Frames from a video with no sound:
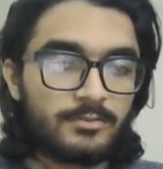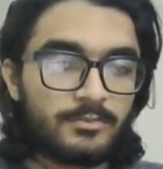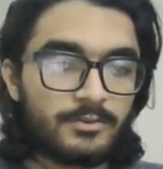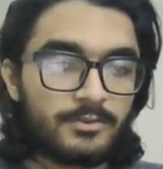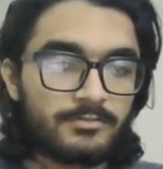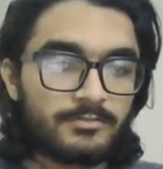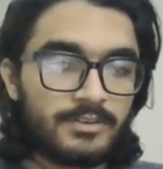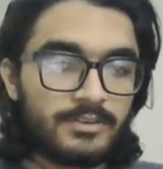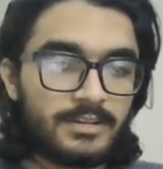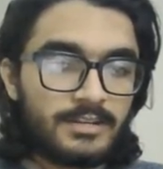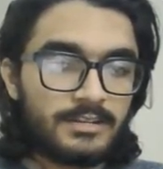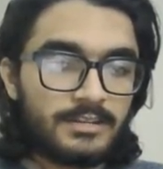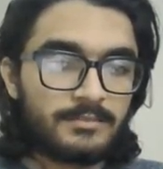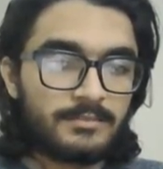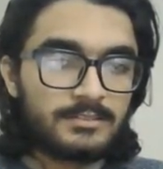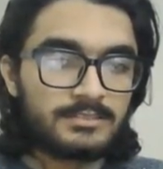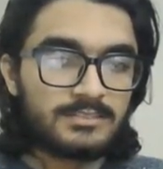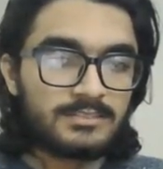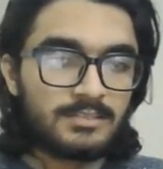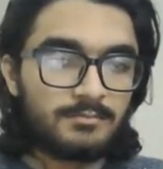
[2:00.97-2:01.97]

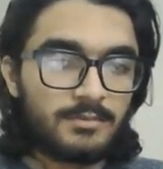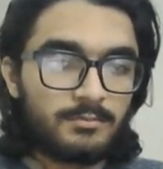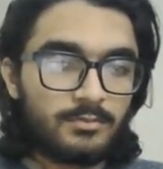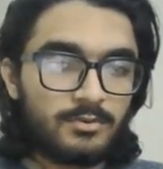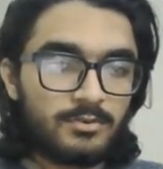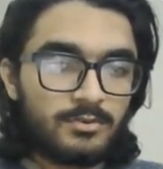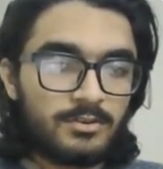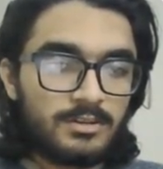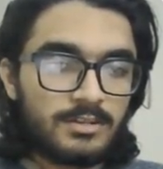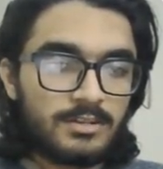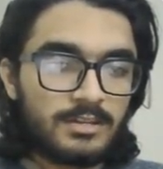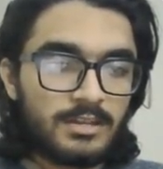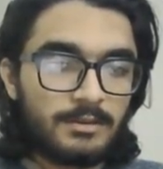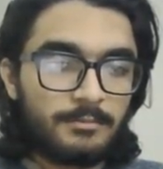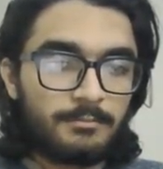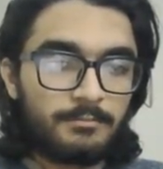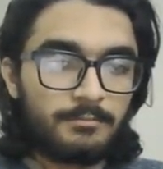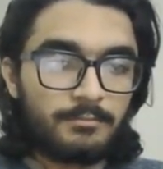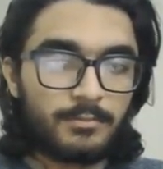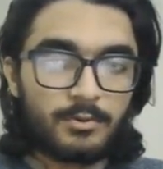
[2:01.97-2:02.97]
weight, semi bold,
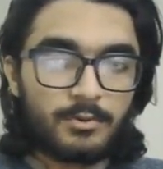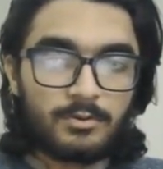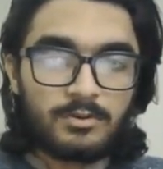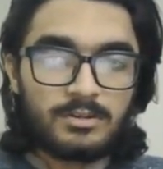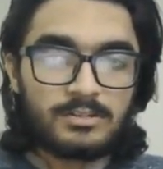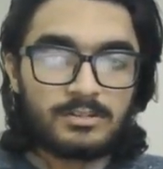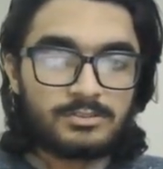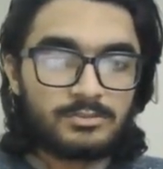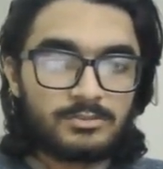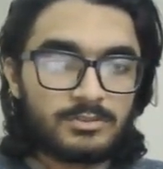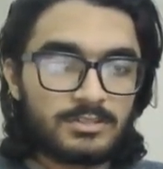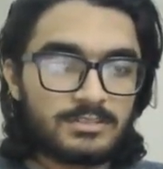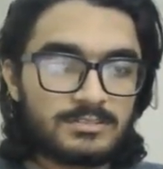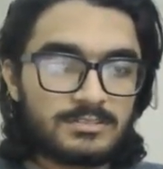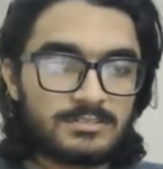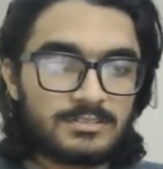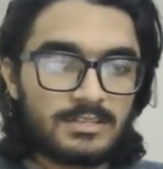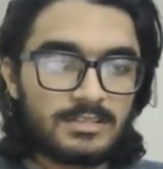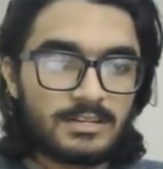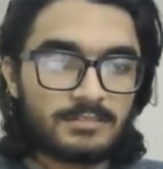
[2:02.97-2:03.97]
bold. You
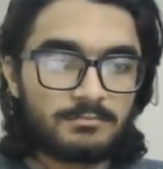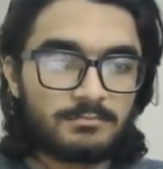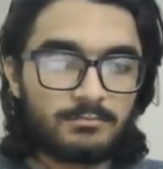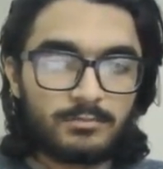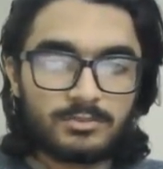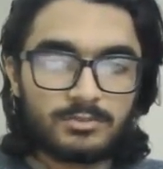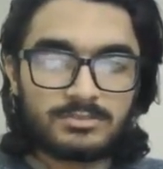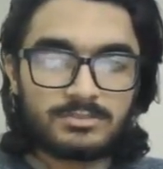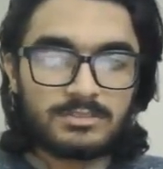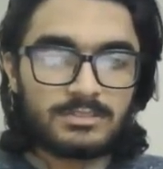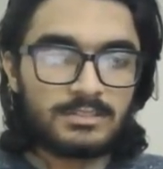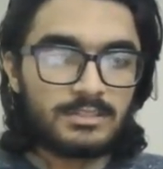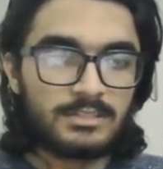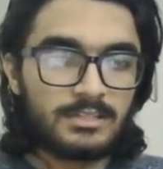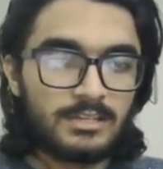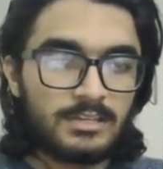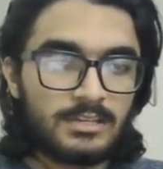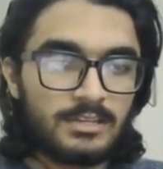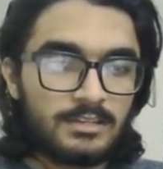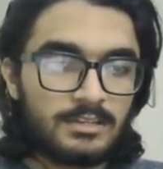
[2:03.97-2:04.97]
can select,
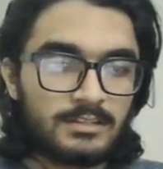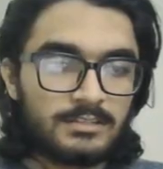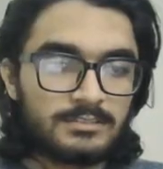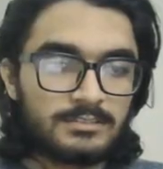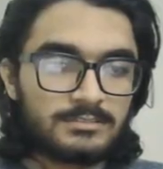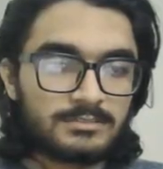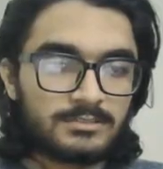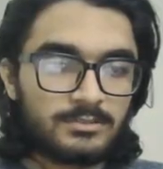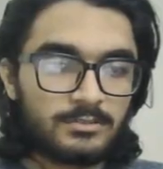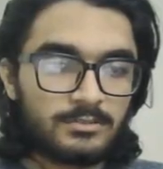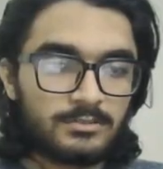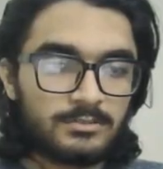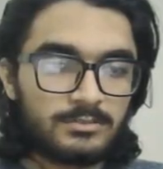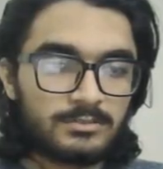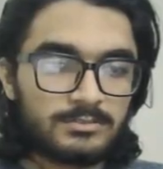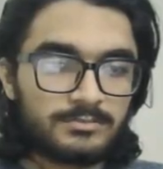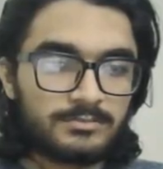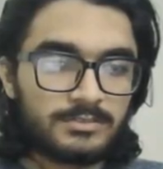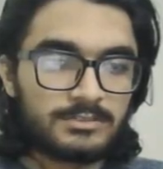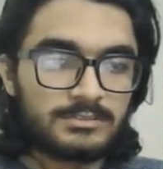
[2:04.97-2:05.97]
mostly it
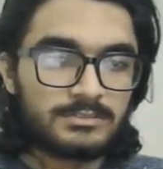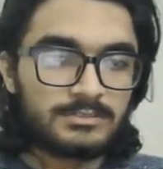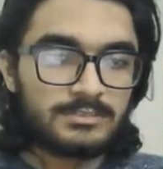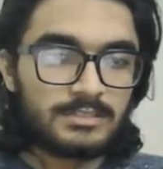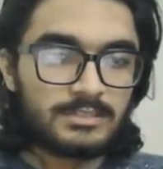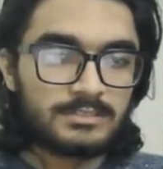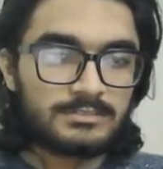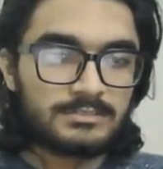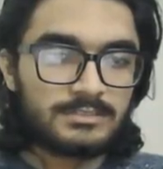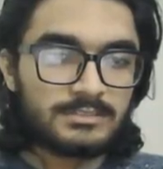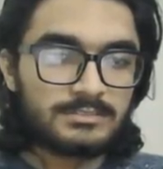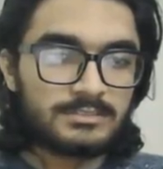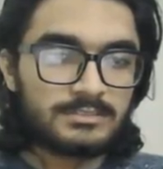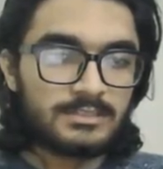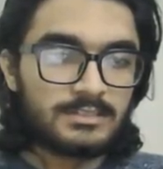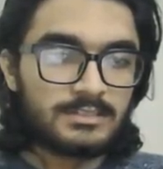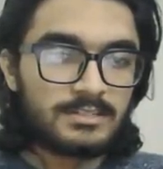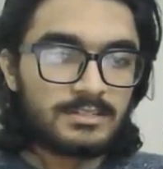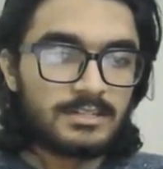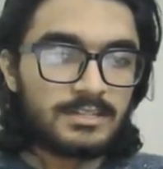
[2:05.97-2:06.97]
goes with
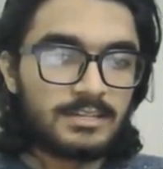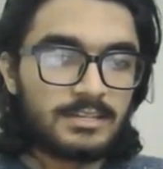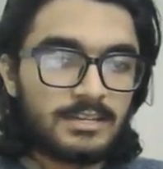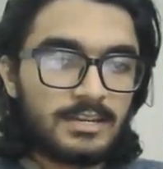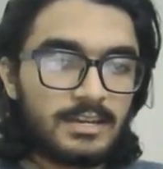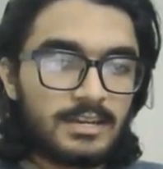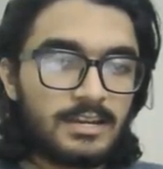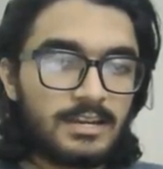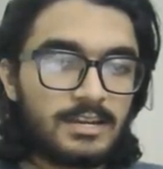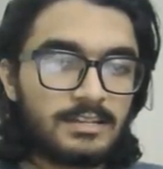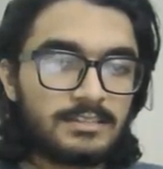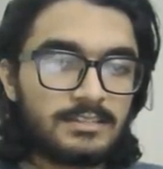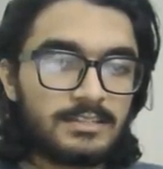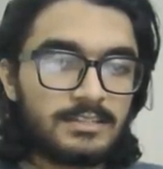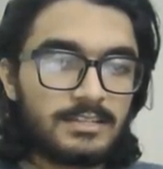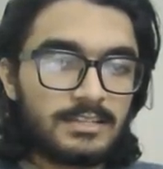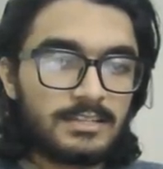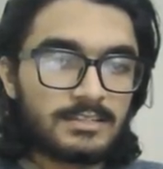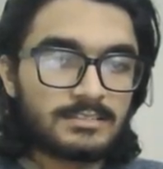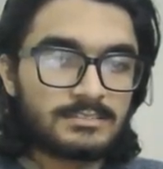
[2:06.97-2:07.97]
600. And the
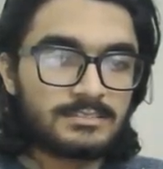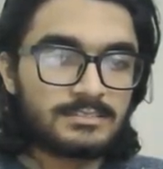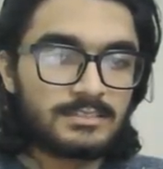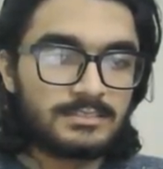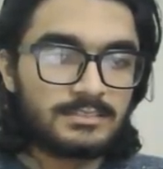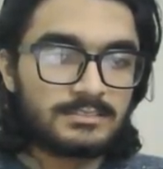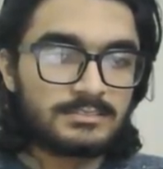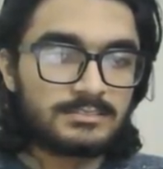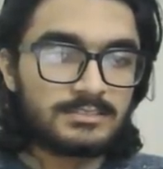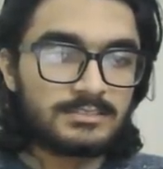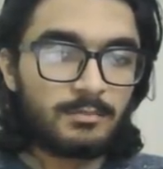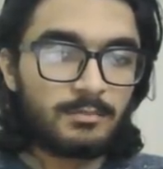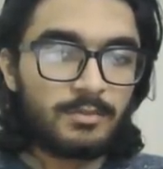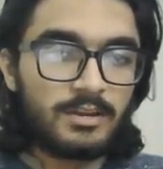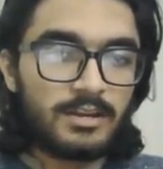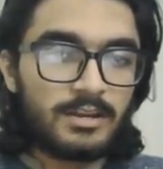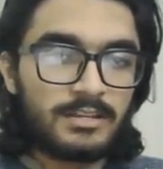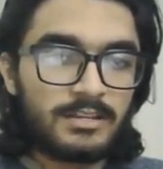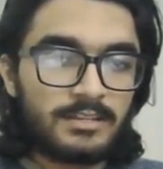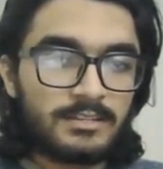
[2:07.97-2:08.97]
next is
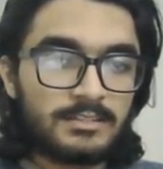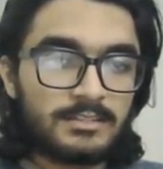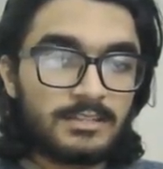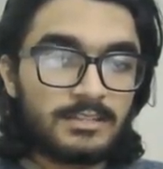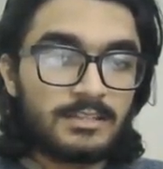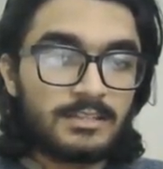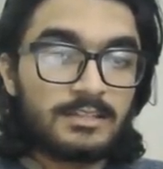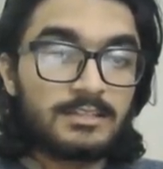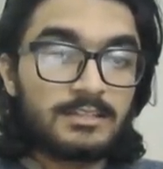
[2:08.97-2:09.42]
subheading,